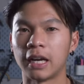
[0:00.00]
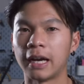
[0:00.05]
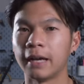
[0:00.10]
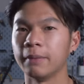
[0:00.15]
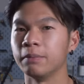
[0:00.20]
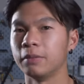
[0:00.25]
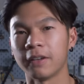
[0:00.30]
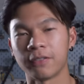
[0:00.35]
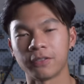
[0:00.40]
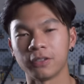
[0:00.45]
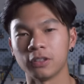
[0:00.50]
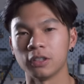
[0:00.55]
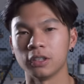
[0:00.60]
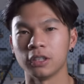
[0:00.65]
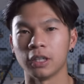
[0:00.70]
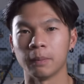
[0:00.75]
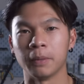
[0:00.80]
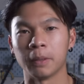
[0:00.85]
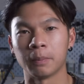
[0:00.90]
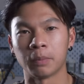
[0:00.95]
I'm
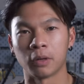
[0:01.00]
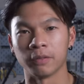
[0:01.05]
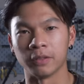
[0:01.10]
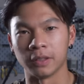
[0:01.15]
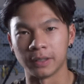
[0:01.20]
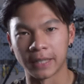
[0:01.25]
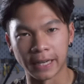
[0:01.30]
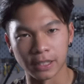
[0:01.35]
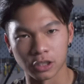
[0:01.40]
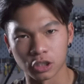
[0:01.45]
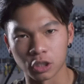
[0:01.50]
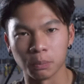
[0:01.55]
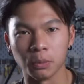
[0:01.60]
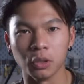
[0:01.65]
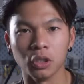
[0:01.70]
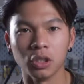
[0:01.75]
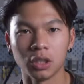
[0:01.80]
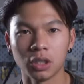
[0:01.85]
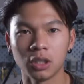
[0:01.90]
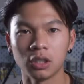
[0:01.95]
definitely a big part of the dance
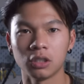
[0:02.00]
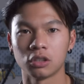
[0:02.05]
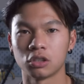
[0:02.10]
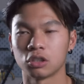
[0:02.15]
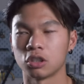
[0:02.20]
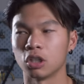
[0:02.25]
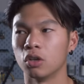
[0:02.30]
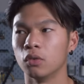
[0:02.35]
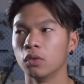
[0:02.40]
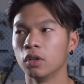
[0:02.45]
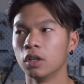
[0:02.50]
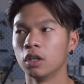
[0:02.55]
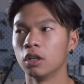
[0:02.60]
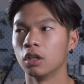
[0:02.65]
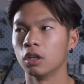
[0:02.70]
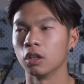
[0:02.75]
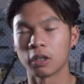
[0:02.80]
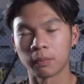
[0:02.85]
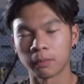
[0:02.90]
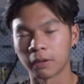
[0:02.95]
community, so
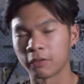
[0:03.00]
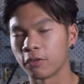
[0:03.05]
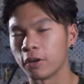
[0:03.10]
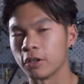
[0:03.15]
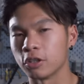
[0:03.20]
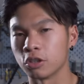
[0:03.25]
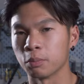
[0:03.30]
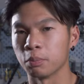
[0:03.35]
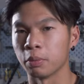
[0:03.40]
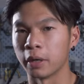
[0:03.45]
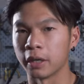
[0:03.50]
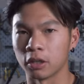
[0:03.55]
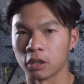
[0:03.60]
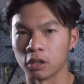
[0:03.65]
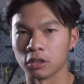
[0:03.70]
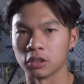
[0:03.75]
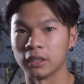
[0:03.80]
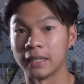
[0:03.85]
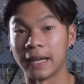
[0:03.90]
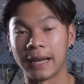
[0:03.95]
a lot of my friends are
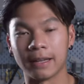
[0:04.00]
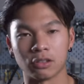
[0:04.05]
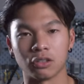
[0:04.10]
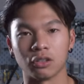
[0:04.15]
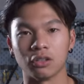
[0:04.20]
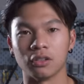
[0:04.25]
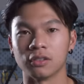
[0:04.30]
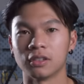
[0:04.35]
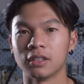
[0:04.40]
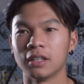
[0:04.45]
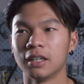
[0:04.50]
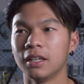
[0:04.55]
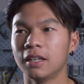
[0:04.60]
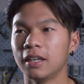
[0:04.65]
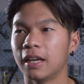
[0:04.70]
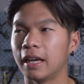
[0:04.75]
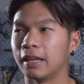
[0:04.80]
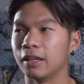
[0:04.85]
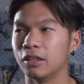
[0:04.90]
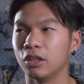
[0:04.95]
breakers and dancers,
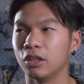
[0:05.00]
and